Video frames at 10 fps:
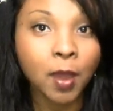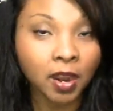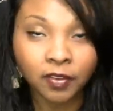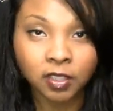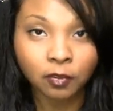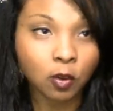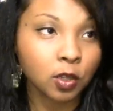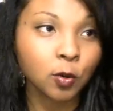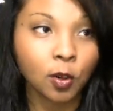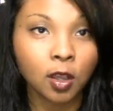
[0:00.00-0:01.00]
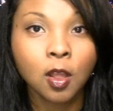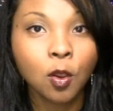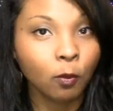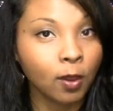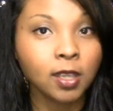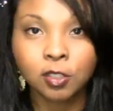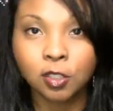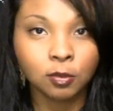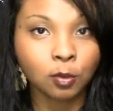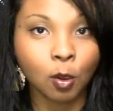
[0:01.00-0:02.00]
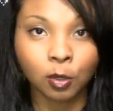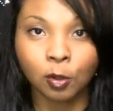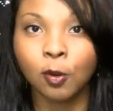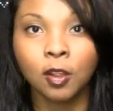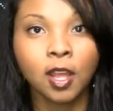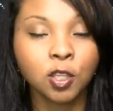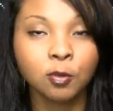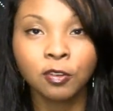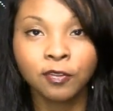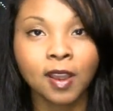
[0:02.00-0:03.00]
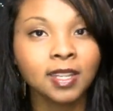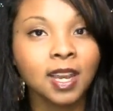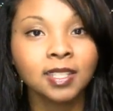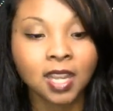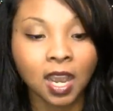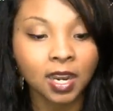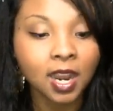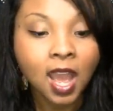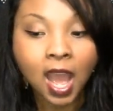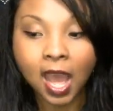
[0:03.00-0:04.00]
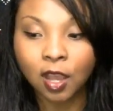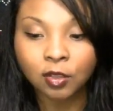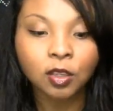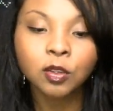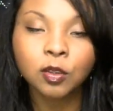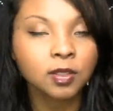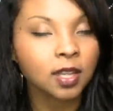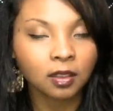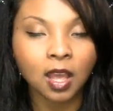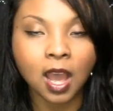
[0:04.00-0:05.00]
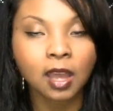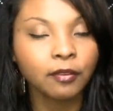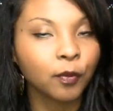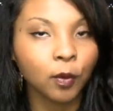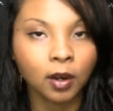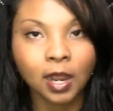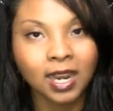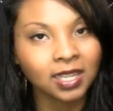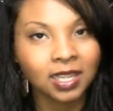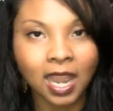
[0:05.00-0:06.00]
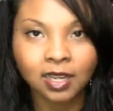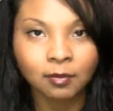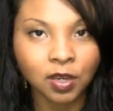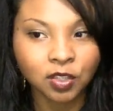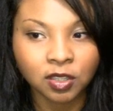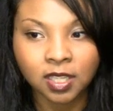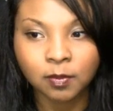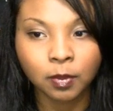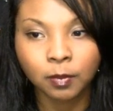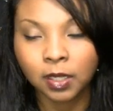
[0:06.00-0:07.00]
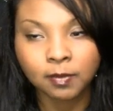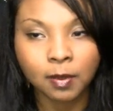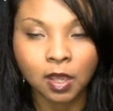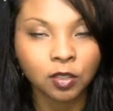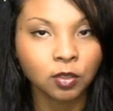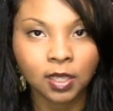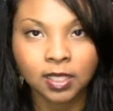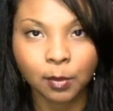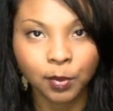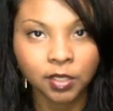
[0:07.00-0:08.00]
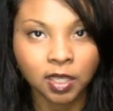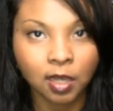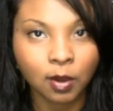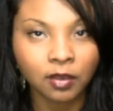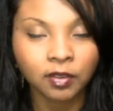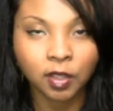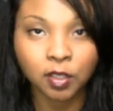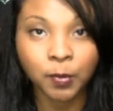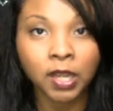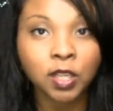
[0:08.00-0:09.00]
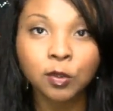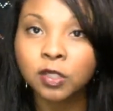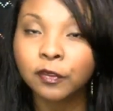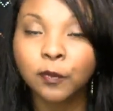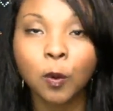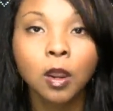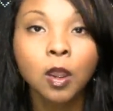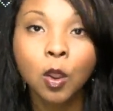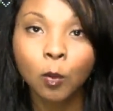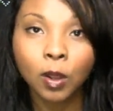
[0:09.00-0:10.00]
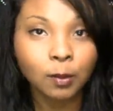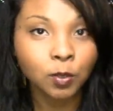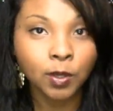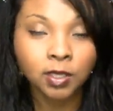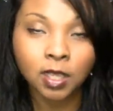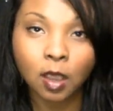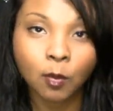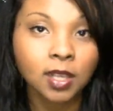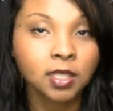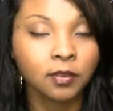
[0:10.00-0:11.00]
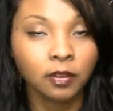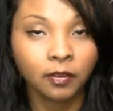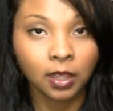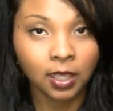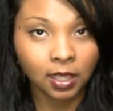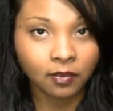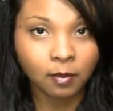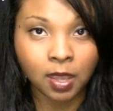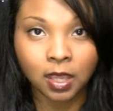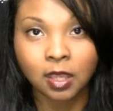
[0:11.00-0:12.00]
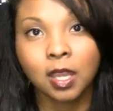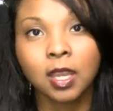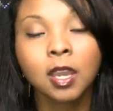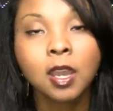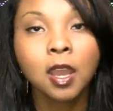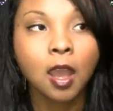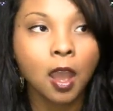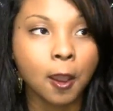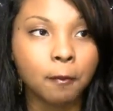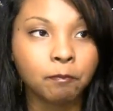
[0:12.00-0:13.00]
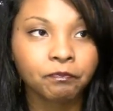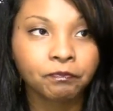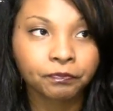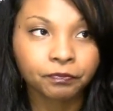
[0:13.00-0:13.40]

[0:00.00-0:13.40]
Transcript: Benefits of coconut oil, ways to use coconut oil, and you will find a ton. I also use it a lot for, and I, I didn't mention this, but because maybe I'll do like separate D I Y videos, but I use it for when I'm doing D I Y stuff, like if I'm making like um,